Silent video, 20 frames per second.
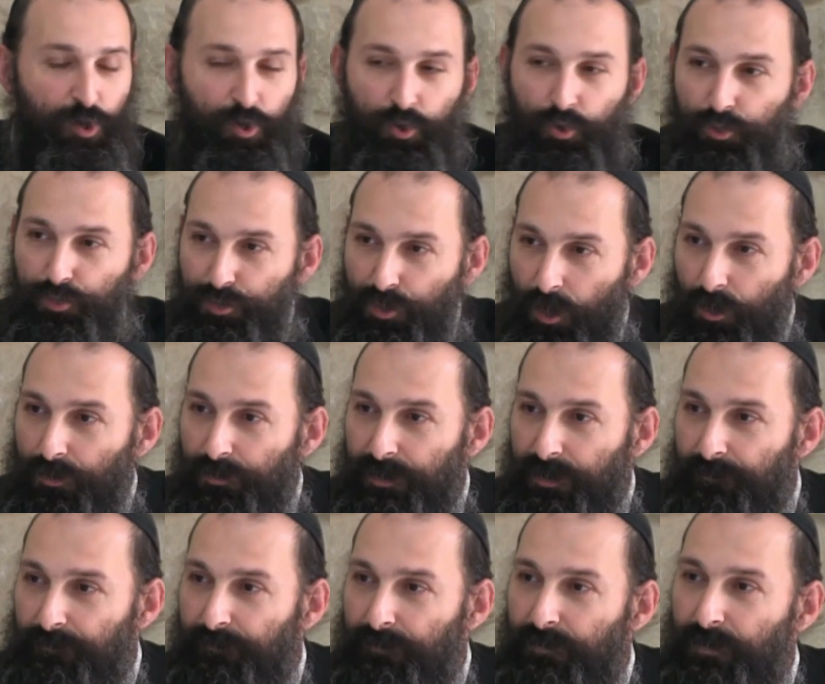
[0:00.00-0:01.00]
who told
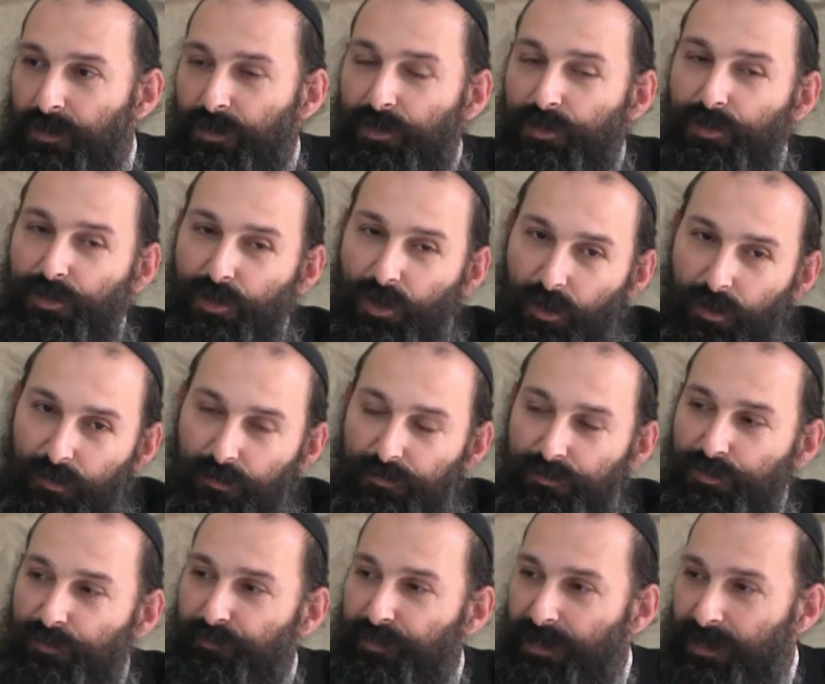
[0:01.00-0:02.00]
him, go
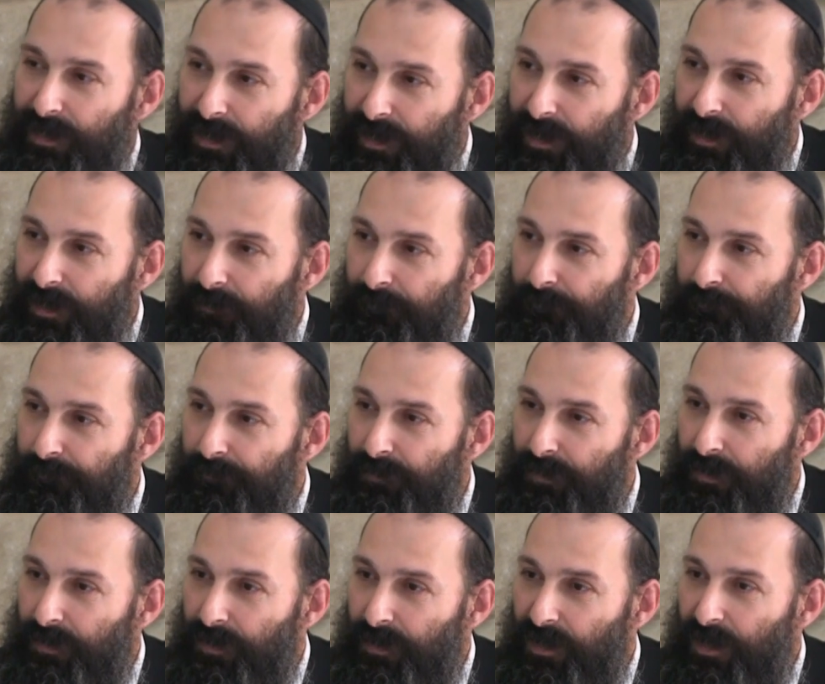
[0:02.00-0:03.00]
to Bethlehem
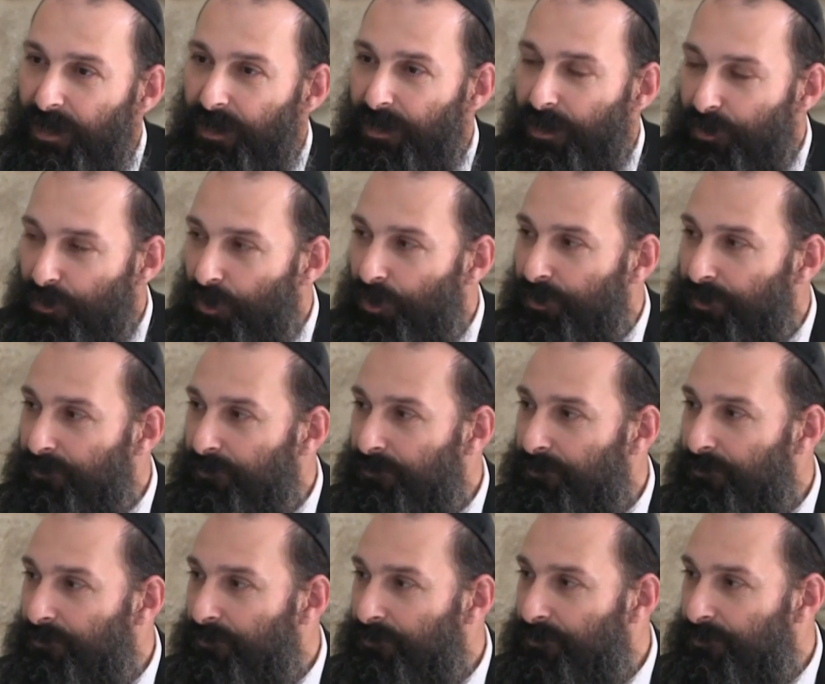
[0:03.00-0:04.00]
and anoint
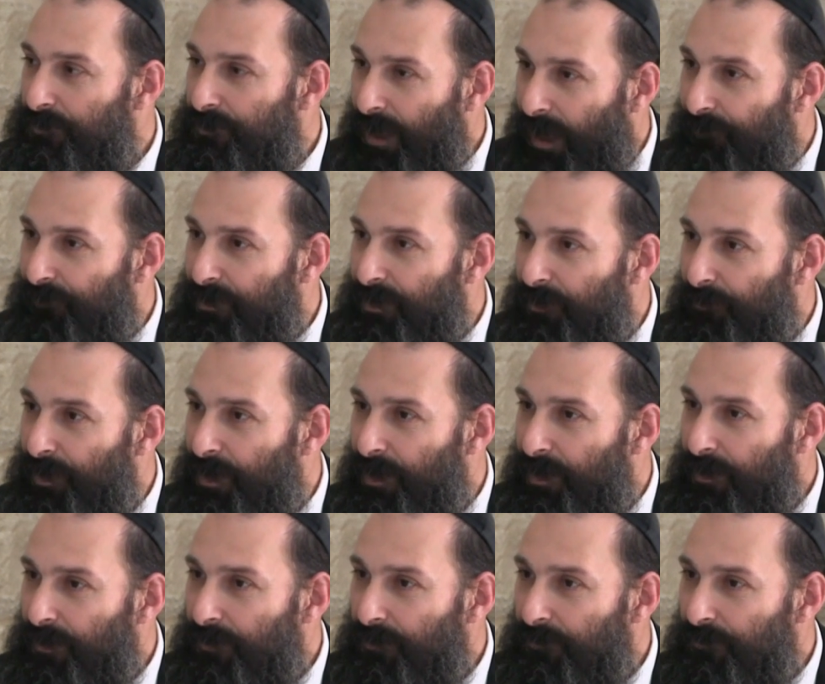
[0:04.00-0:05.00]
David
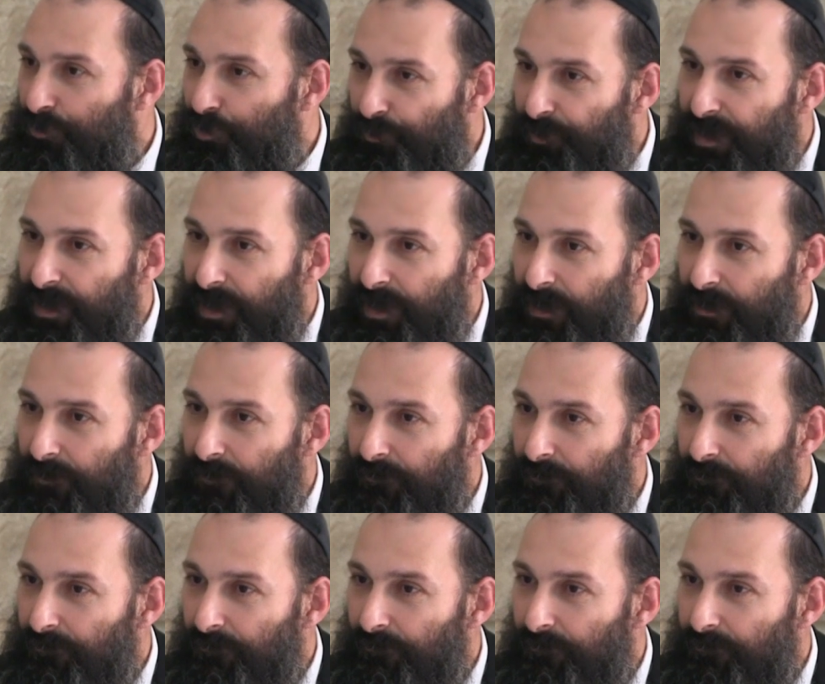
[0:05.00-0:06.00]
HaMelech to be
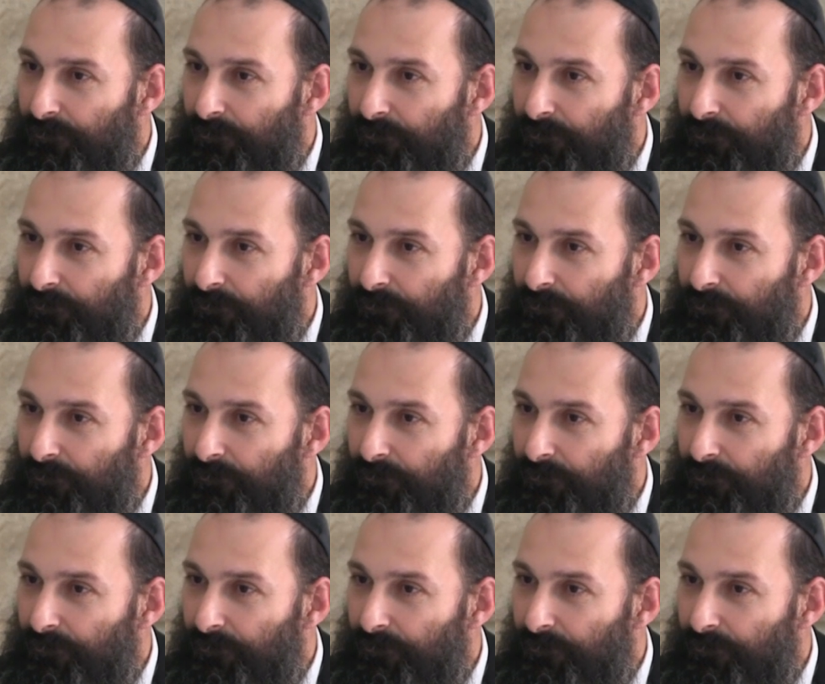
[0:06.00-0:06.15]
king.